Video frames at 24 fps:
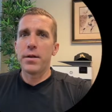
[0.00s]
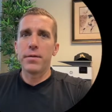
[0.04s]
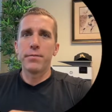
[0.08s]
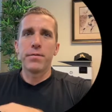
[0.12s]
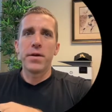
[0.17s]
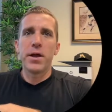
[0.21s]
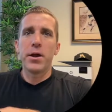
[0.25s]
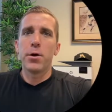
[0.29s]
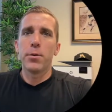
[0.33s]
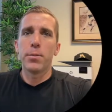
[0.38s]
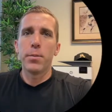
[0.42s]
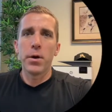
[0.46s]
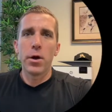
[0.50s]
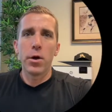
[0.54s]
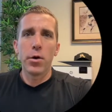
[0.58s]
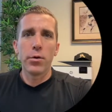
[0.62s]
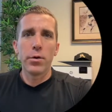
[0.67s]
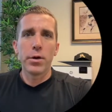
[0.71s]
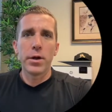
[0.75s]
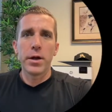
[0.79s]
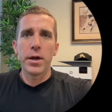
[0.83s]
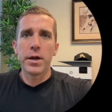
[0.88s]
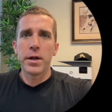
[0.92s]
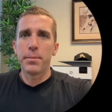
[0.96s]
Vanderbilt,
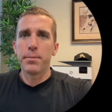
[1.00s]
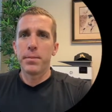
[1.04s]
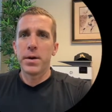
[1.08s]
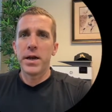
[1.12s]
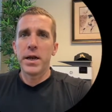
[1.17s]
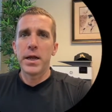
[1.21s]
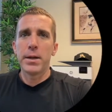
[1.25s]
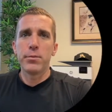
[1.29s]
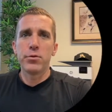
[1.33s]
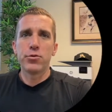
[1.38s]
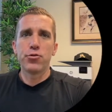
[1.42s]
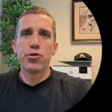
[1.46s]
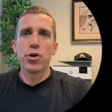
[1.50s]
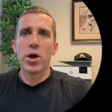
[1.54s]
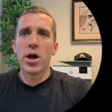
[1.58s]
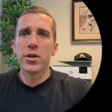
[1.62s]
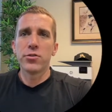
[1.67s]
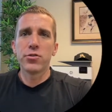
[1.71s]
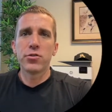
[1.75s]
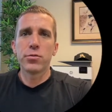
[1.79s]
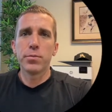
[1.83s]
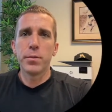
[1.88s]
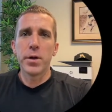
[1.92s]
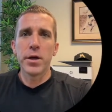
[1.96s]
and my name is John
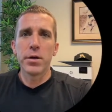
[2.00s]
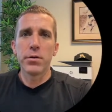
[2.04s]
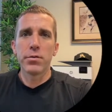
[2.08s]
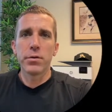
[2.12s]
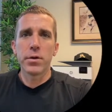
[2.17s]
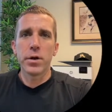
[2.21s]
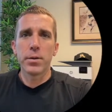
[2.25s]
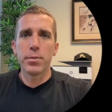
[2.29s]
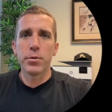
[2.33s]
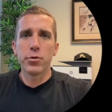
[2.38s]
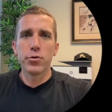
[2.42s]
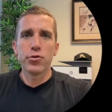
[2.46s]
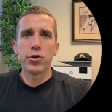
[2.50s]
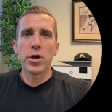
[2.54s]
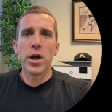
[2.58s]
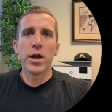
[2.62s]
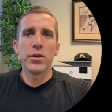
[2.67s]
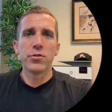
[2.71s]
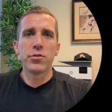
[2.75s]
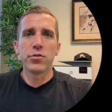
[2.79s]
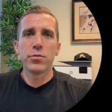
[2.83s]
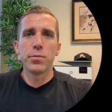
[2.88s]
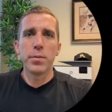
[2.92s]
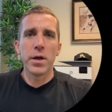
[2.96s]
Smith, and I put John
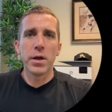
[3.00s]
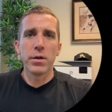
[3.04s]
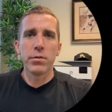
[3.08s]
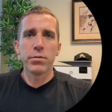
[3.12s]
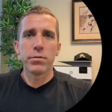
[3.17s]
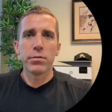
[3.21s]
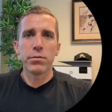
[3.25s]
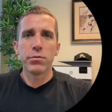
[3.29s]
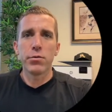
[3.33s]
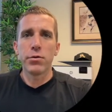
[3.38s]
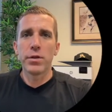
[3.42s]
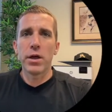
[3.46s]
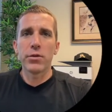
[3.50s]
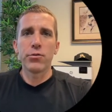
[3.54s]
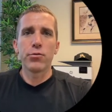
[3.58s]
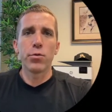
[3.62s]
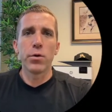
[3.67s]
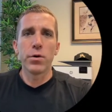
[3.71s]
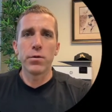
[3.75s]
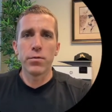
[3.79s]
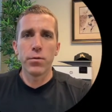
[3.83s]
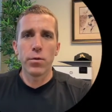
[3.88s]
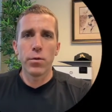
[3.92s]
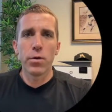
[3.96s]
Smith, two thousand
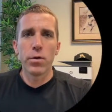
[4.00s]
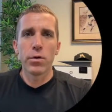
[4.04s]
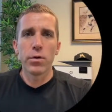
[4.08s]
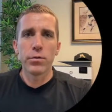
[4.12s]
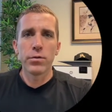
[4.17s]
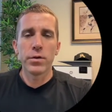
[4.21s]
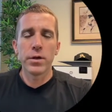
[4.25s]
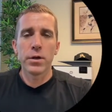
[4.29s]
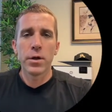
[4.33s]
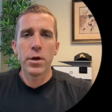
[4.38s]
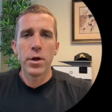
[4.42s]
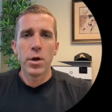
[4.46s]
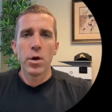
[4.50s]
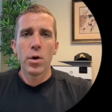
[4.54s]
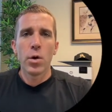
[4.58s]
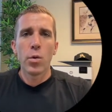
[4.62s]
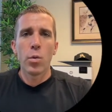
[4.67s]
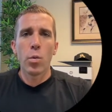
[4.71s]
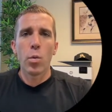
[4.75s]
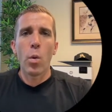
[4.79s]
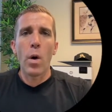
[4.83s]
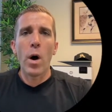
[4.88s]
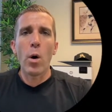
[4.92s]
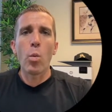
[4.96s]
twenty-four, it's like,
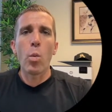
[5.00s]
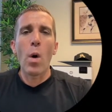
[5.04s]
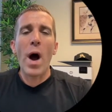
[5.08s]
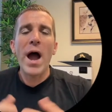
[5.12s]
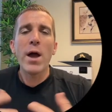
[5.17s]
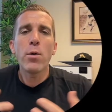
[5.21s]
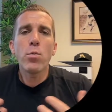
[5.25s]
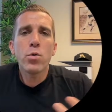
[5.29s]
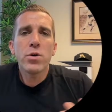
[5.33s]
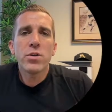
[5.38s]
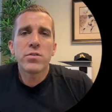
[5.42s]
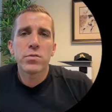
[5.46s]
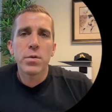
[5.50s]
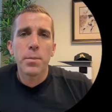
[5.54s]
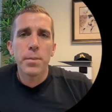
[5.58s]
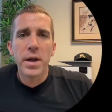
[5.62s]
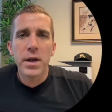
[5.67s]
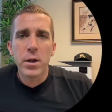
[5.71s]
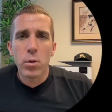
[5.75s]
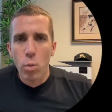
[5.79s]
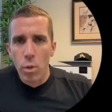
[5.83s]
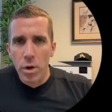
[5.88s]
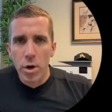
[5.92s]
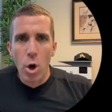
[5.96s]
wh why would somebody
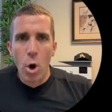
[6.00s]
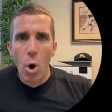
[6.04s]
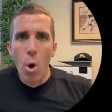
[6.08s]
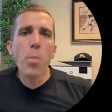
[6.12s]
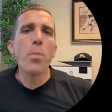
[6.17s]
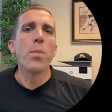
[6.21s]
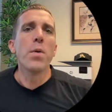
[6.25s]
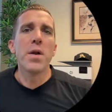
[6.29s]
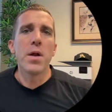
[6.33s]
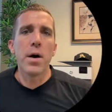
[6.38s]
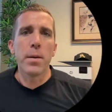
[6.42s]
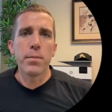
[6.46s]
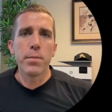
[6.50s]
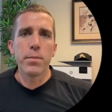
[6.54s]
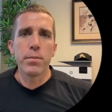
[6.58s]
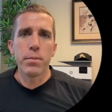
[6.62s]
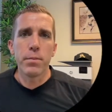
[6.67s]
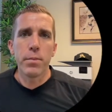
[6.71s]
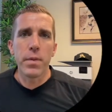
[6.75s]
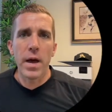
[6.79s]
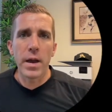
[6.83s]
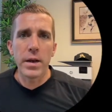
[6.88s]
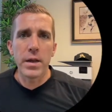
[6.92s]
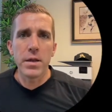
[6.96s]
wanna open up
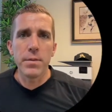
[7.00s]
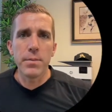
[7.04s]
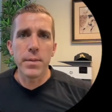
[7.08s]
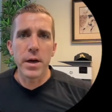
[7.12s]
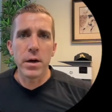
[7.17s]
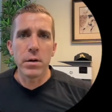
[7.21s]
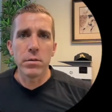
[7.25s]
that email,